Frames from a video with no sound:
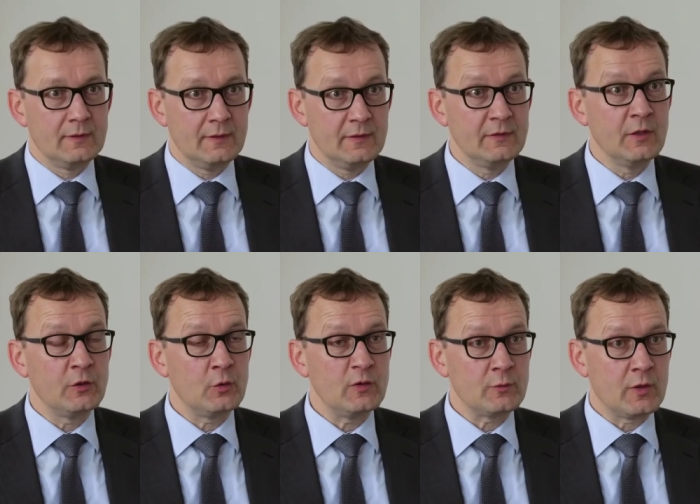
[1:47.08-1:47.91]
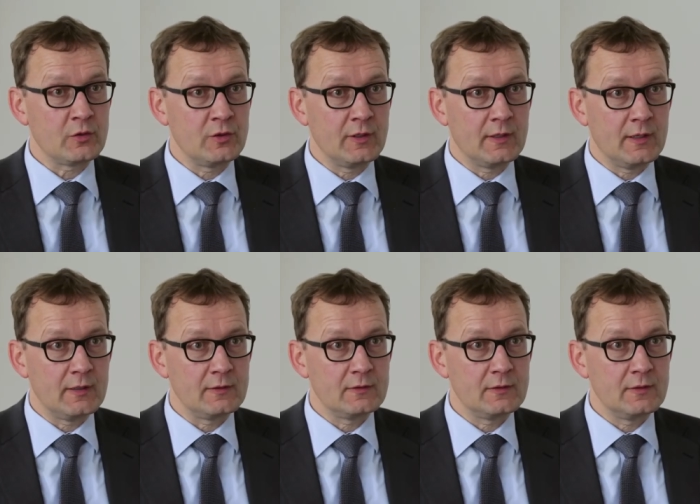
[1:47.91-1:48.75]
This is not a restructuring
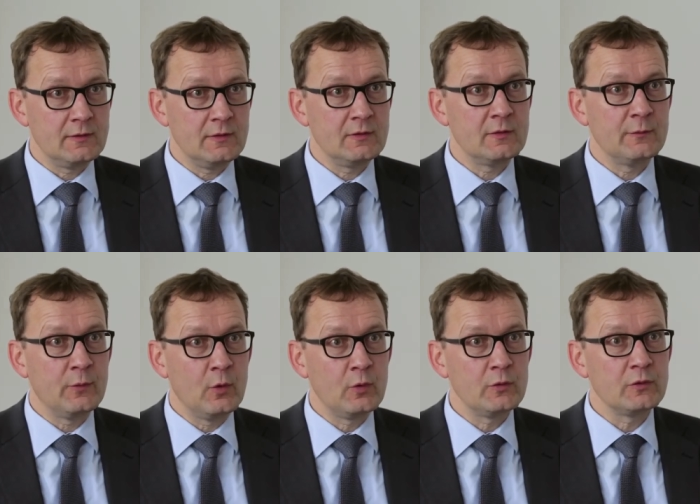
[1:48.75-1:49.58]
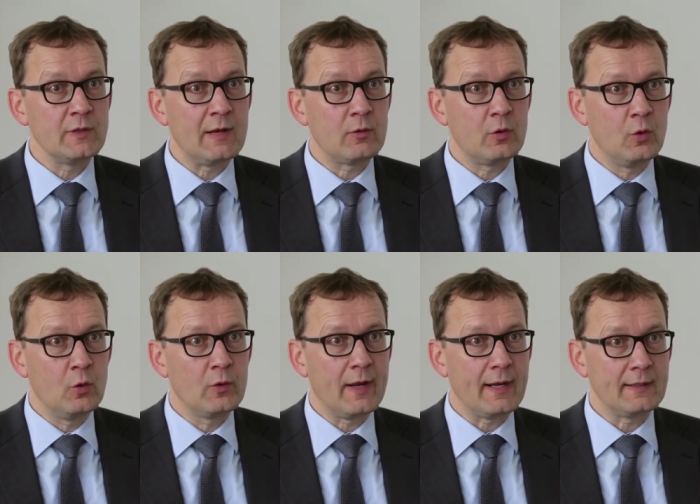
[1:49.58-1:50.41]
case. This is a focus on our
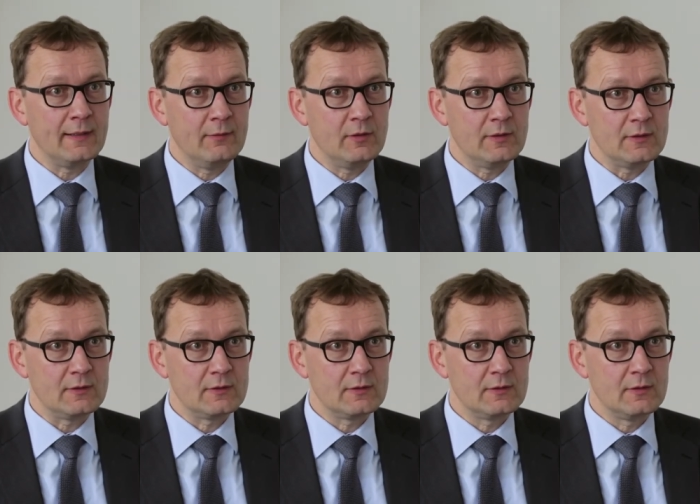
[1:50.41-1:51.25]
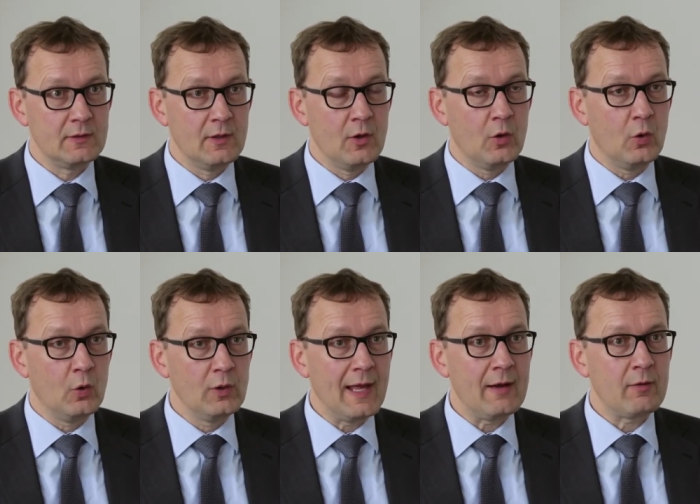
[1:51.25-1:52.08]
core activities.
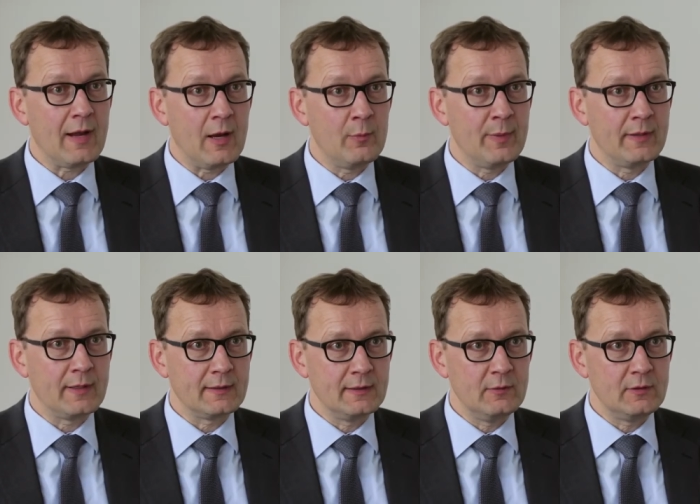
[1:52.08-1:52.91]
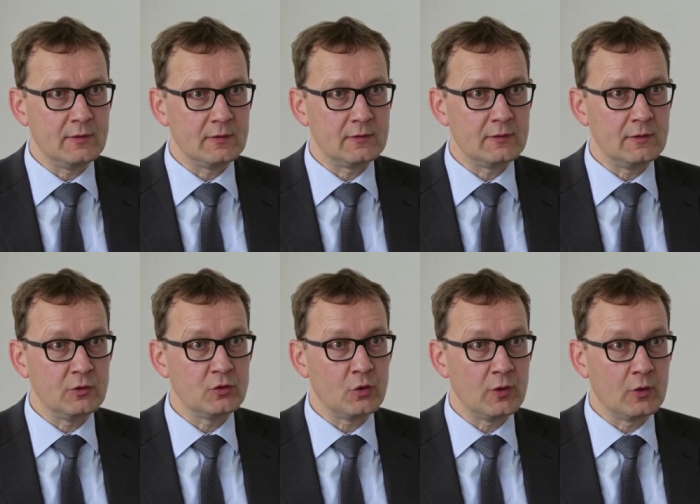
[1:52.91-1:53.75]
All our outbound activities
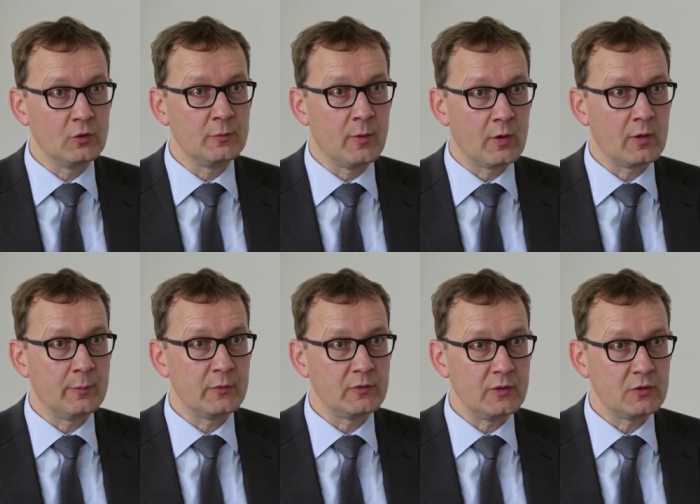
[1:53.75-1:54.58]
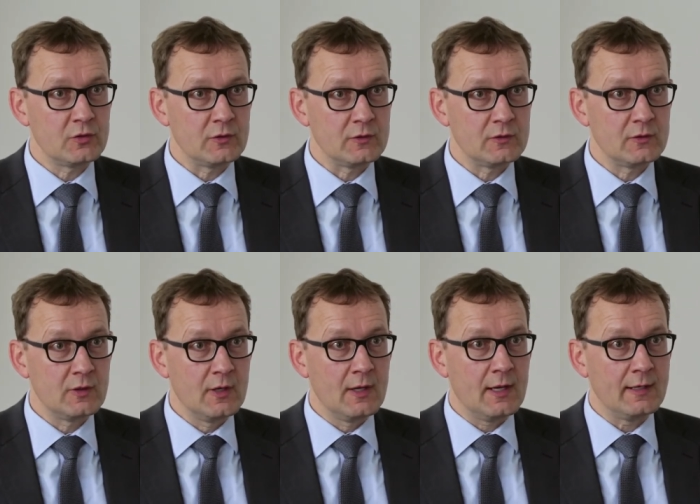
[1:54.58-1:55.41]
enjoy good market
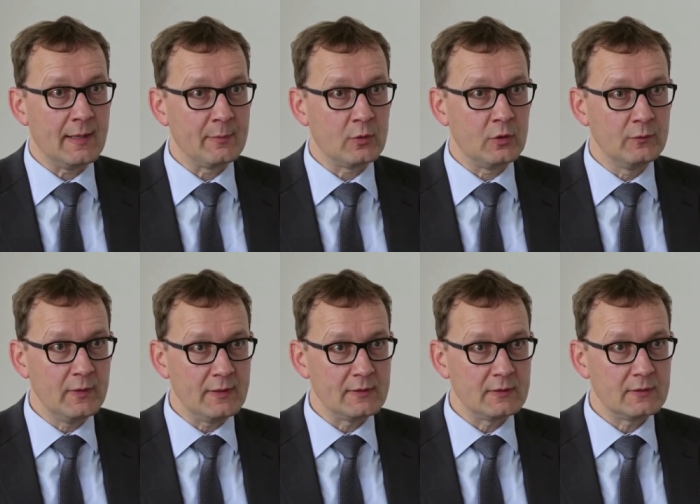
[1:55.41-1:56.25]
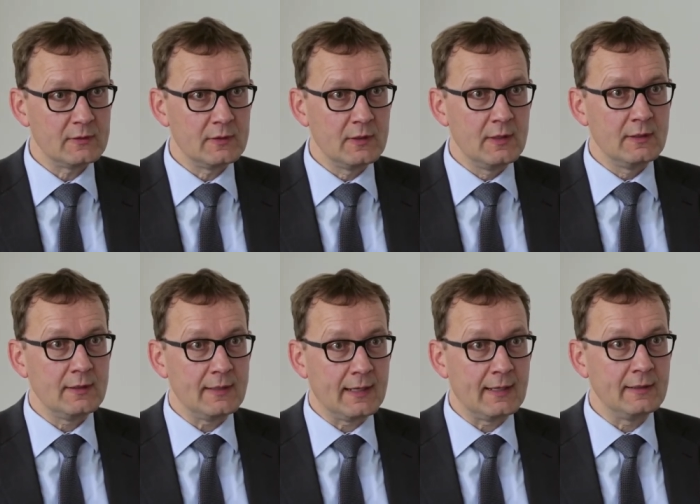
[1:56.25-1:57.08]
positions, and I'm convinced
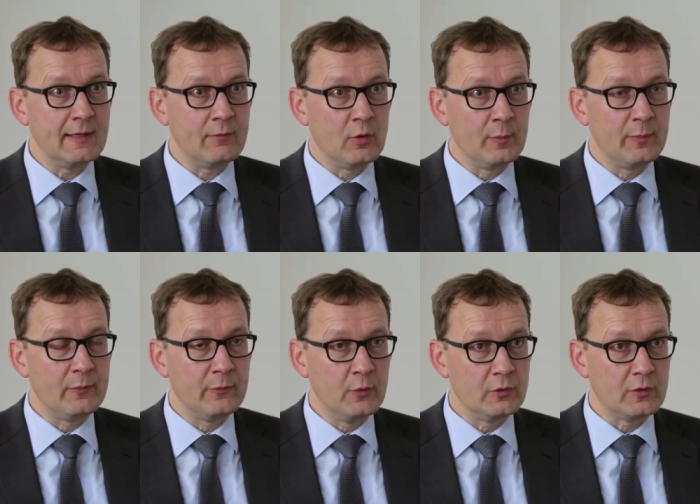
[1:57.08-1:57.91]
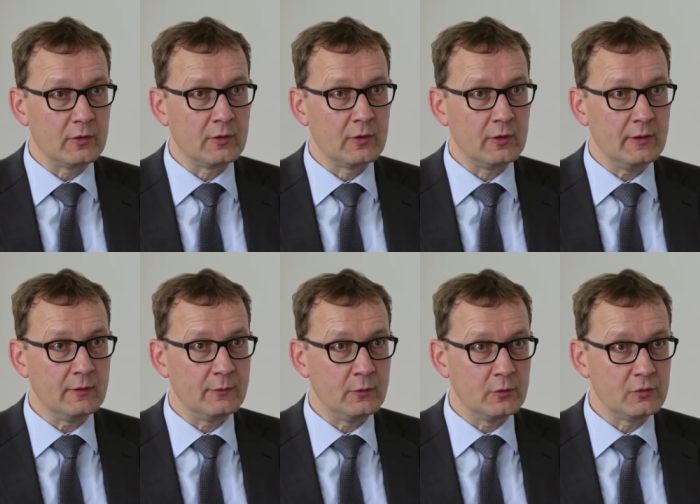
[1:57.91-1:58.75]
that they can develop further in
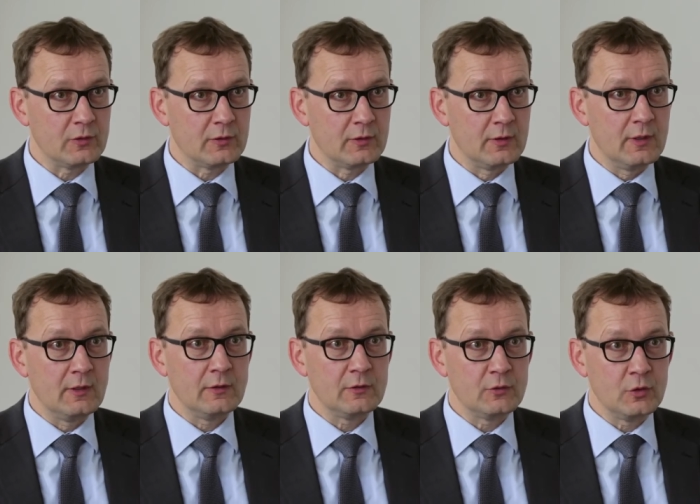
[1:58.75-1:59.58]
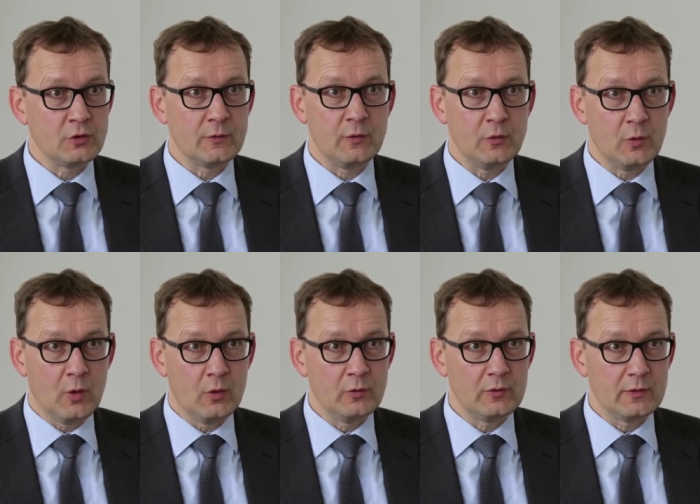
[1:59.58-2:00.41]
the future. The search of a new
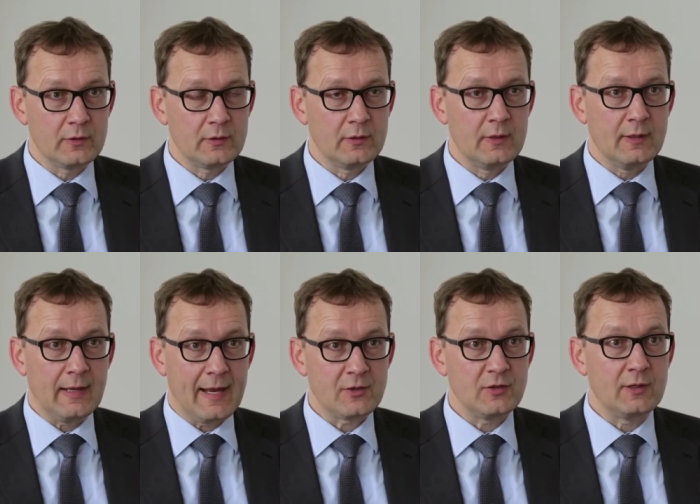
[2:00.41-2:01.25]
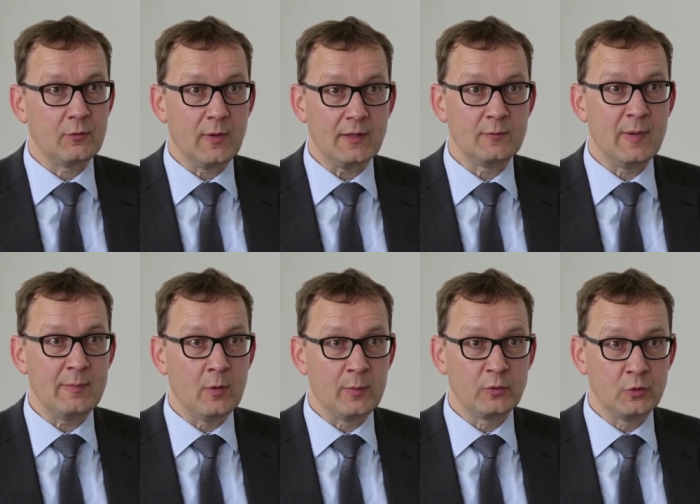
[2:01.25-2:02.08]
owner actually creates
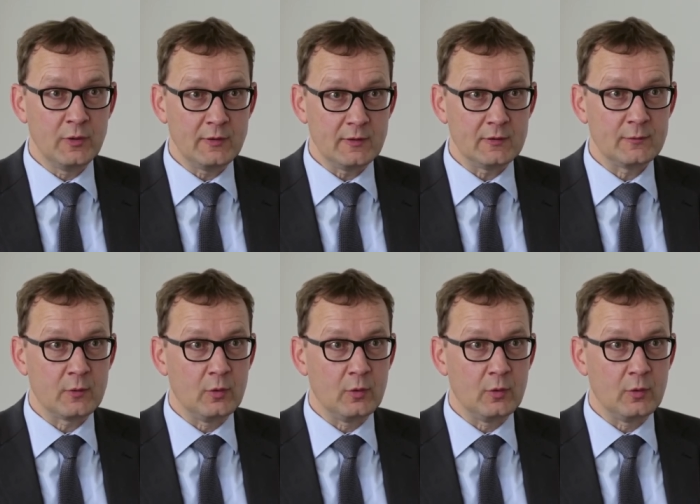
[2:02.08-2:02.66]
maybe opportunities for